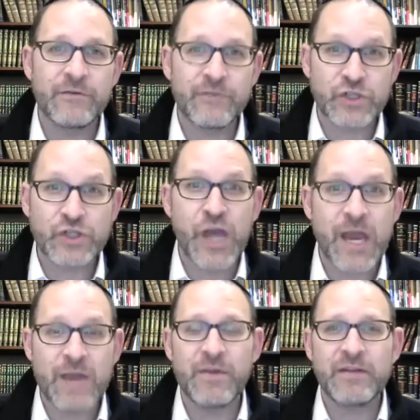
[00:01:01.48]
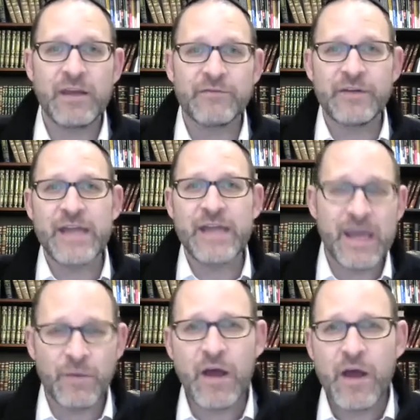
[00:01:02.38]
a shame, the idea of a
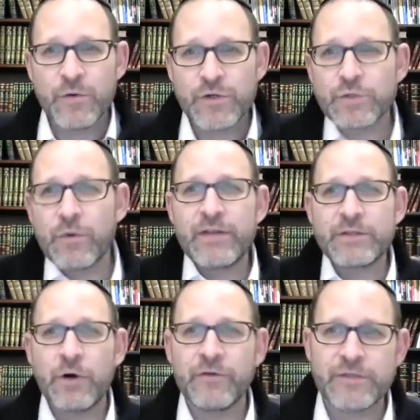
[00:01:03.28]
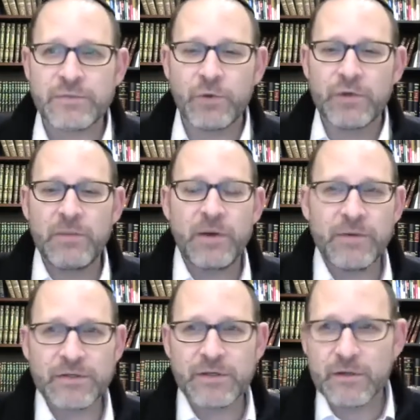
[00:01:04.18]
name, which is one that's often spoken about,
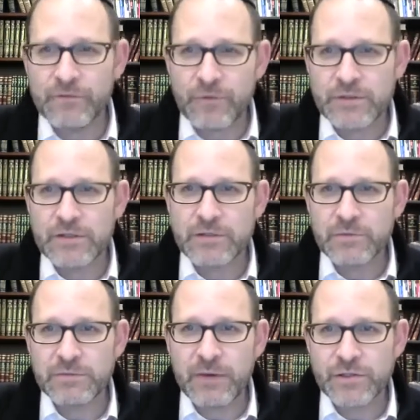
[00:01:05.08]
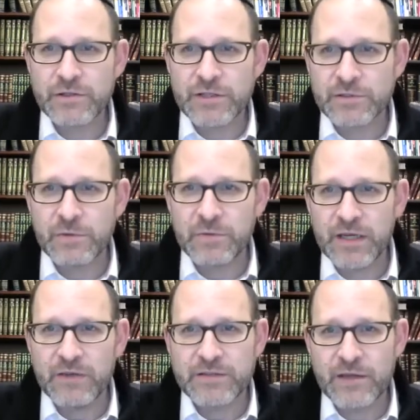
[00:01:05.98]
particularly, of course, in this week's Parsha as we
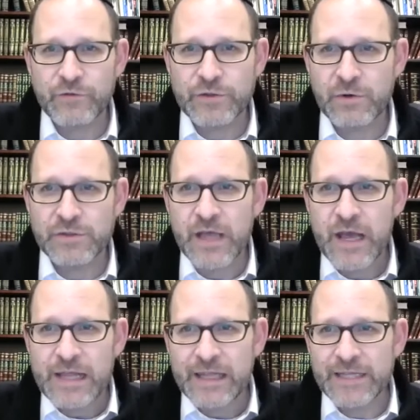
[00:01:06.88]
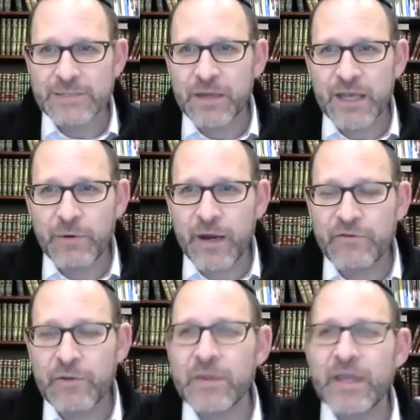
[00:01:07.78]
begin the Sefer Shemot. Let's begin right
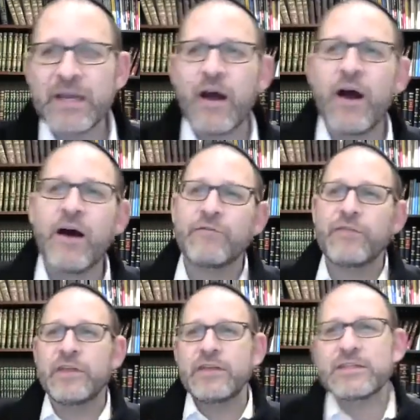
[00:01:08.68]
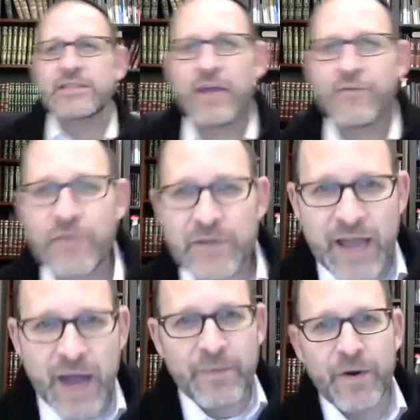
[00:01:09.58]
from the beginning of the Sefer on the
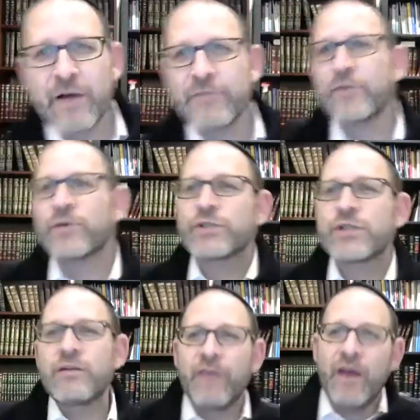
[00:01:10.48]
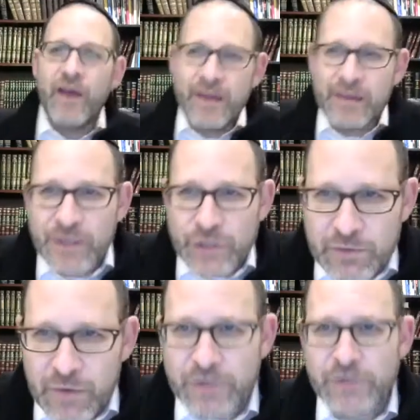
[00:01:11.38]
top of your sheet. Ve'ele
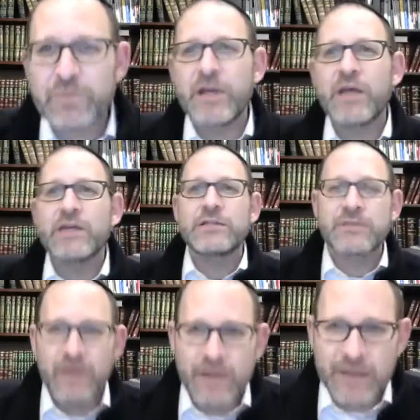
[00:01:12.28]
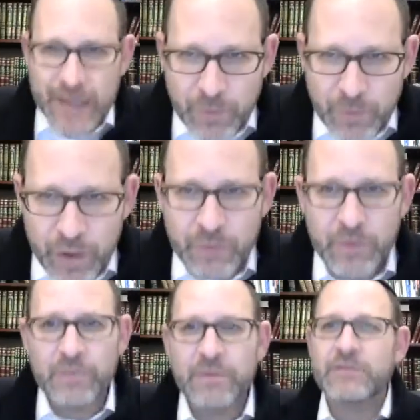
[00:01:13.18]
Shmos b'nei Yisrael
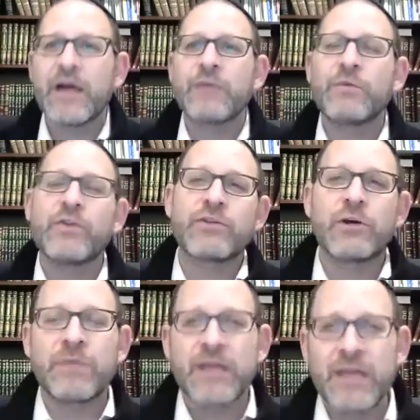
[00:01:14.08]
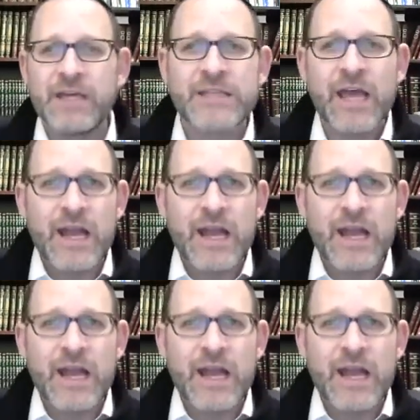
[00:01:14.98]
haboim Mitzrayim. The Torah begins